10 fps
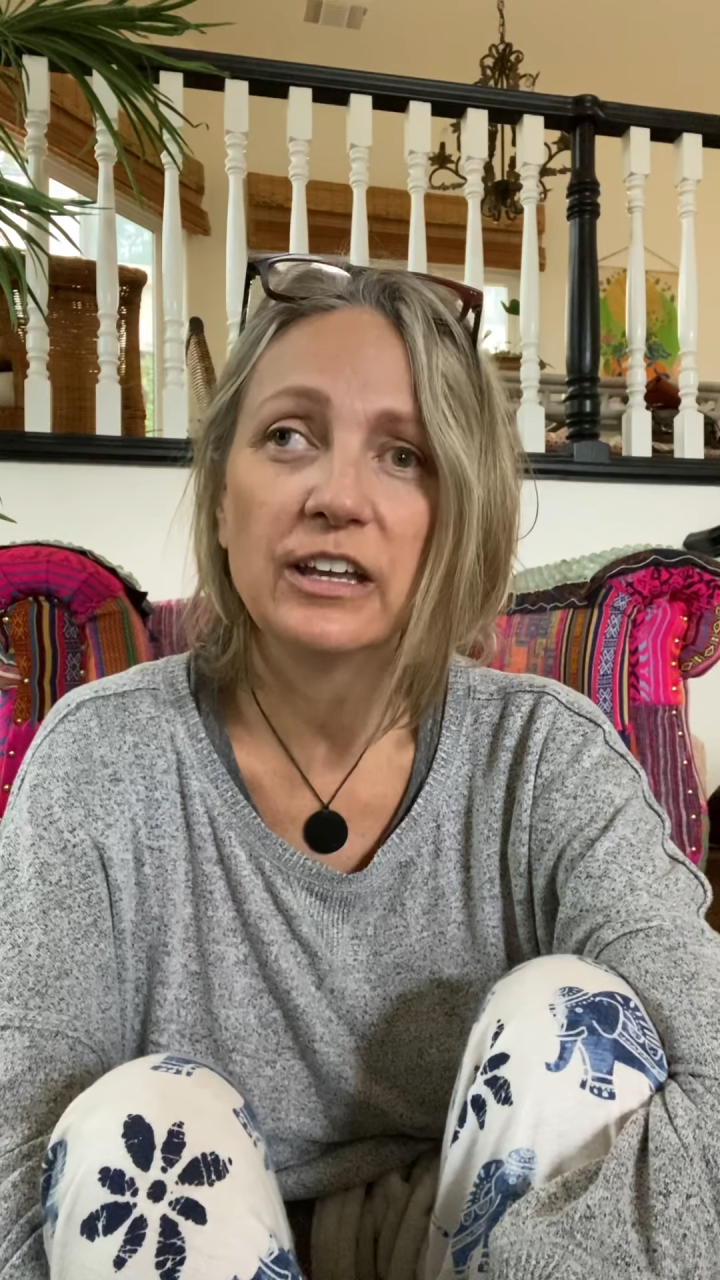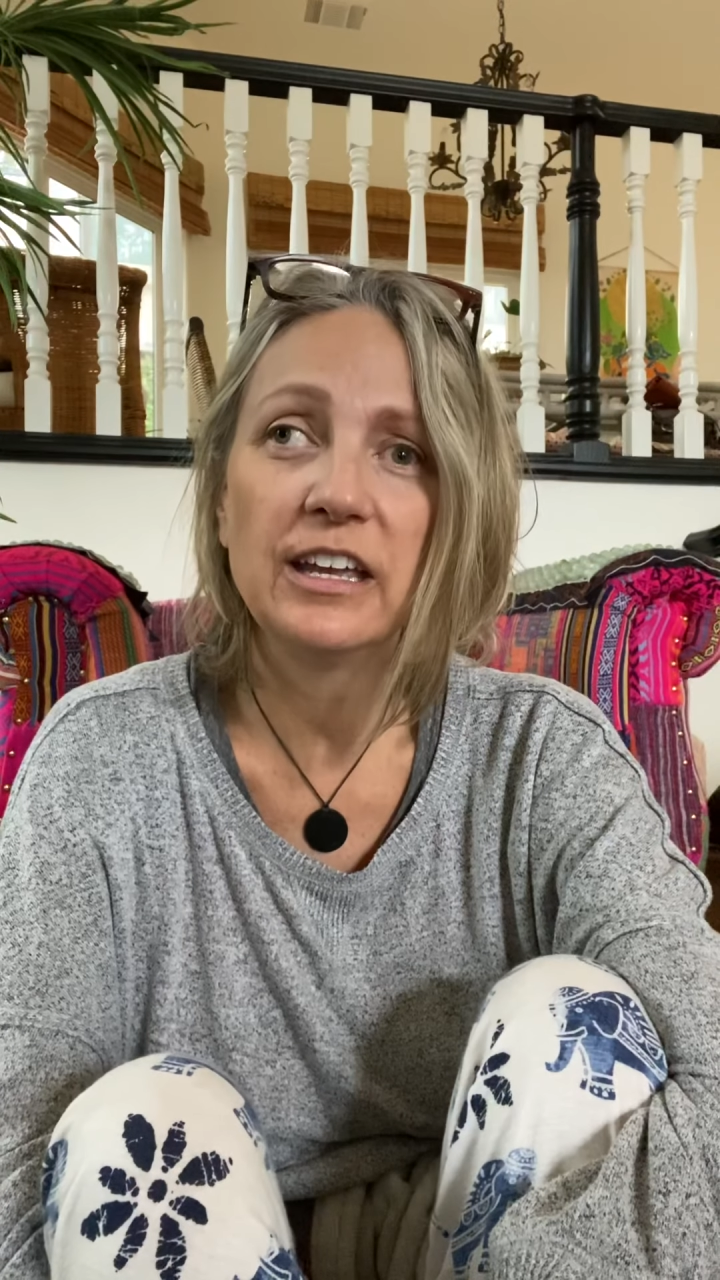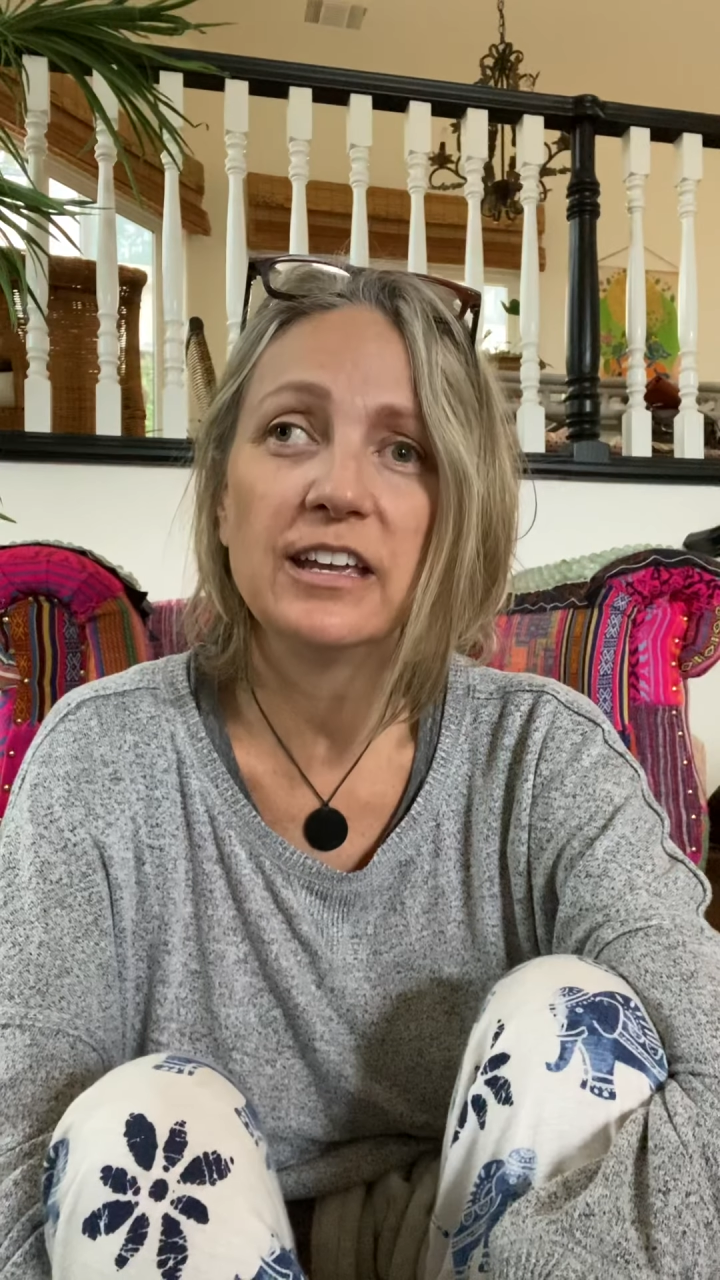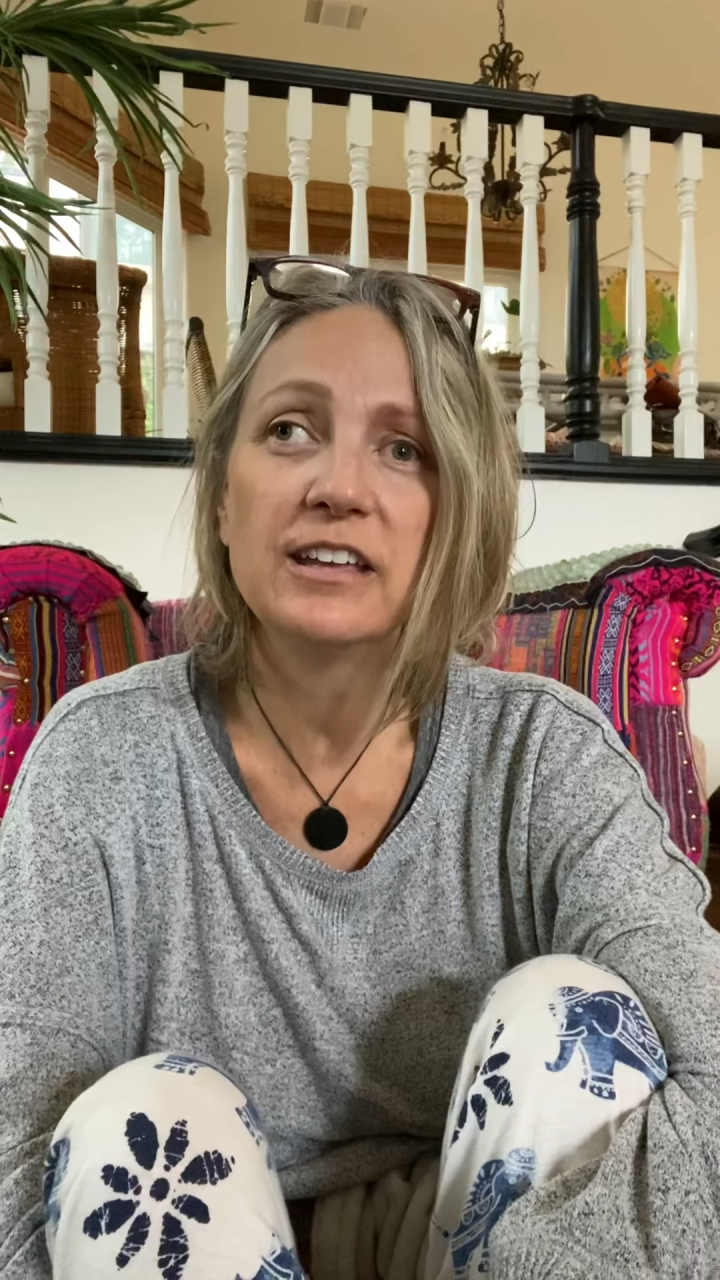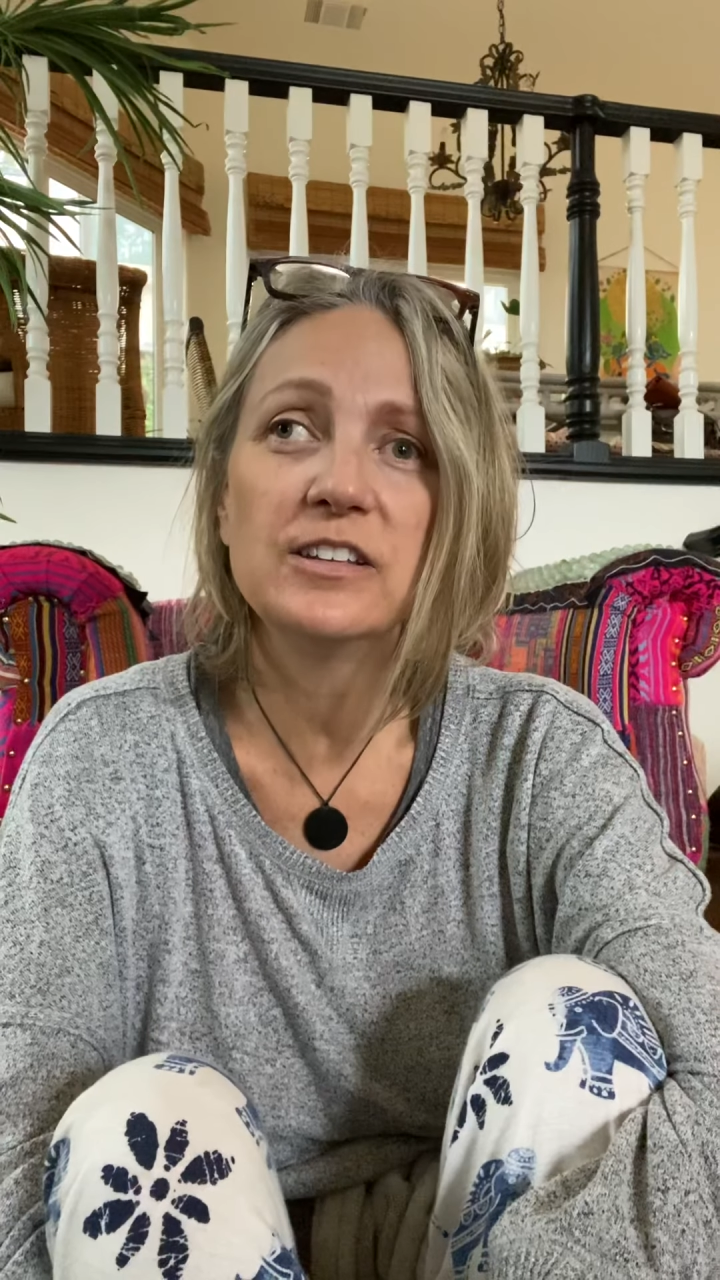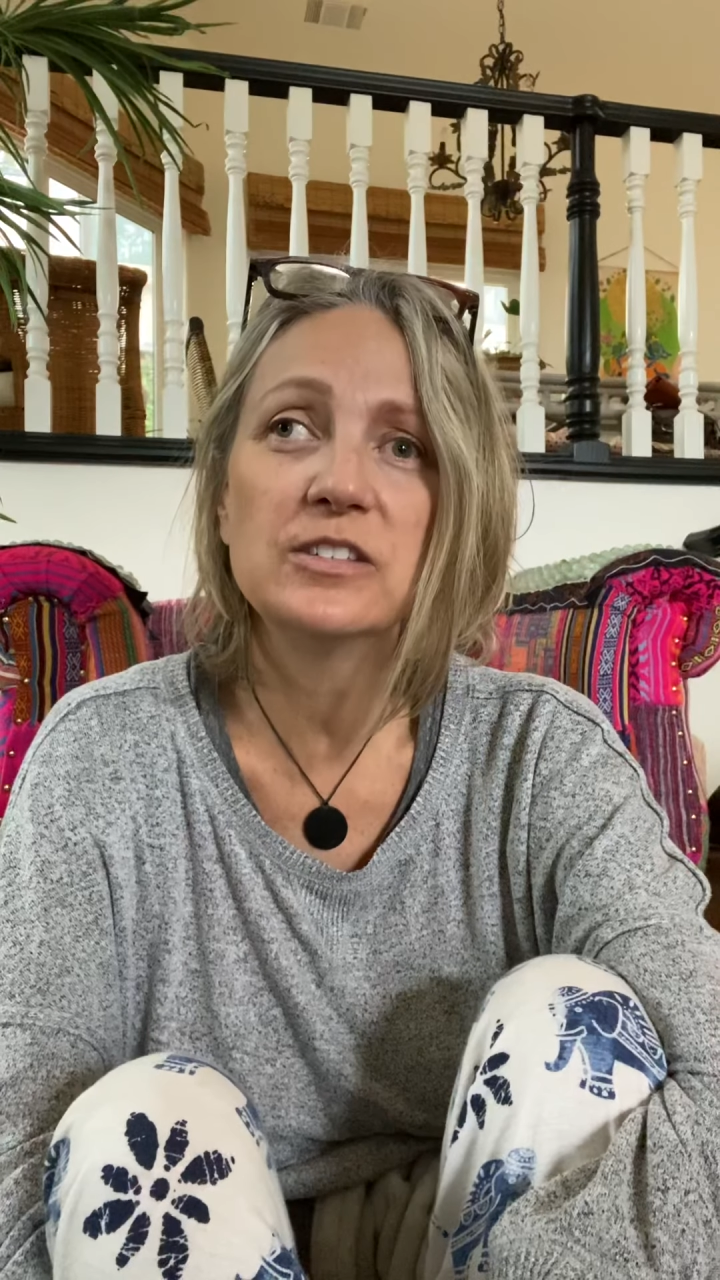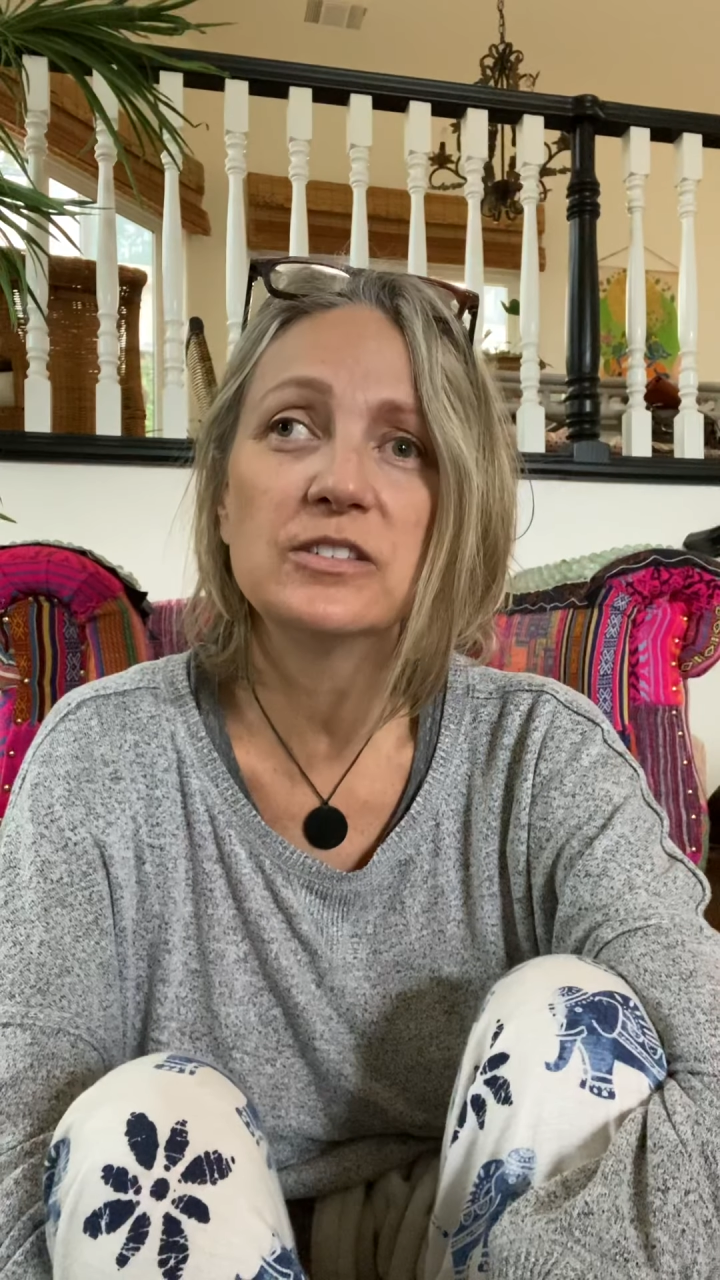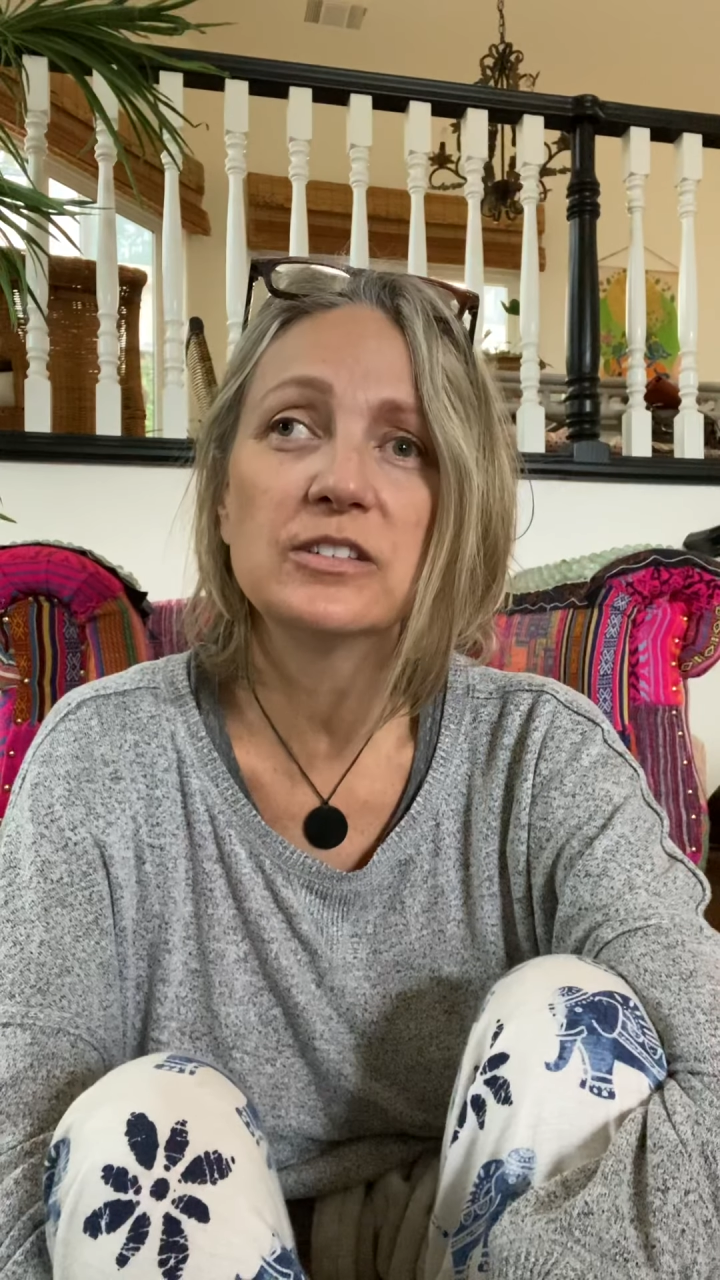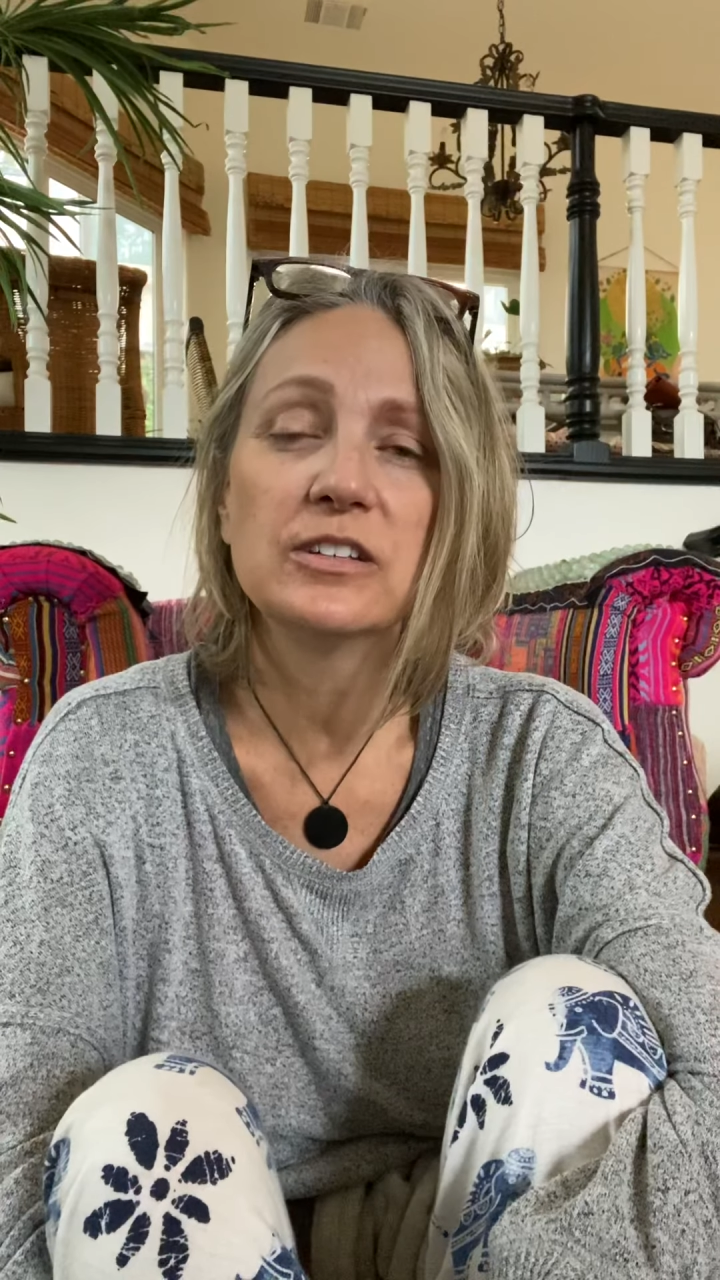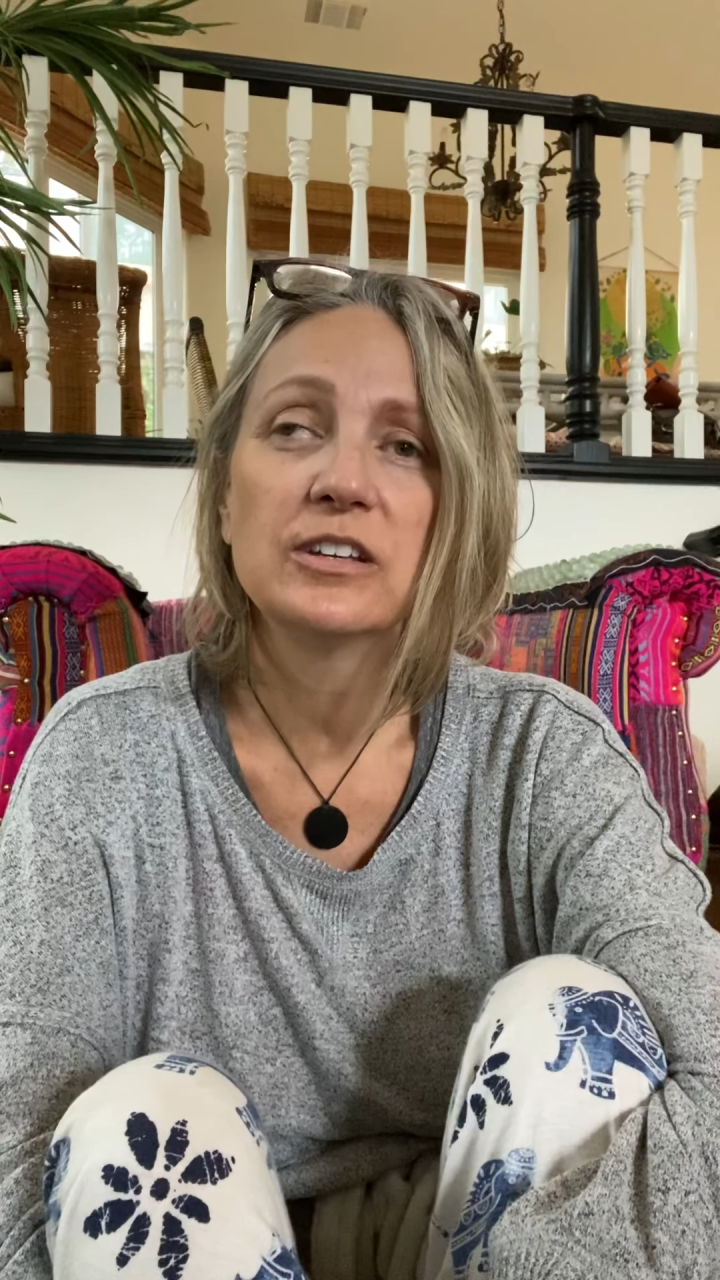
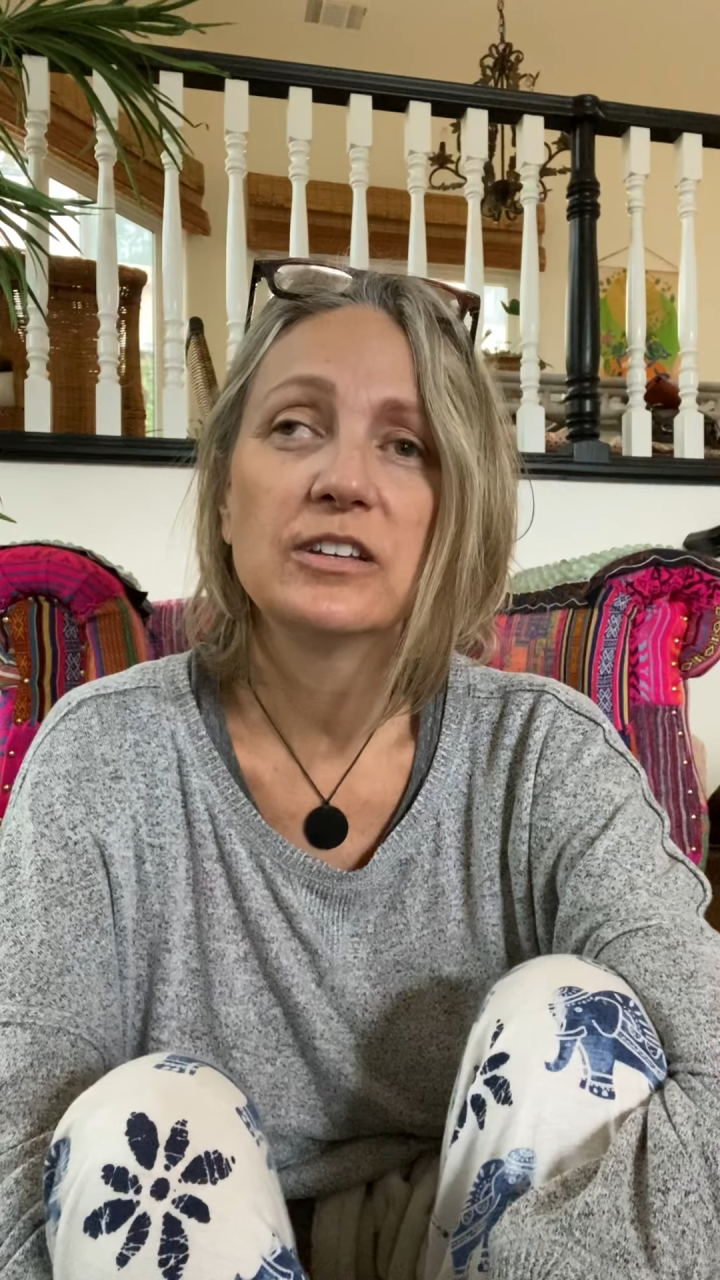is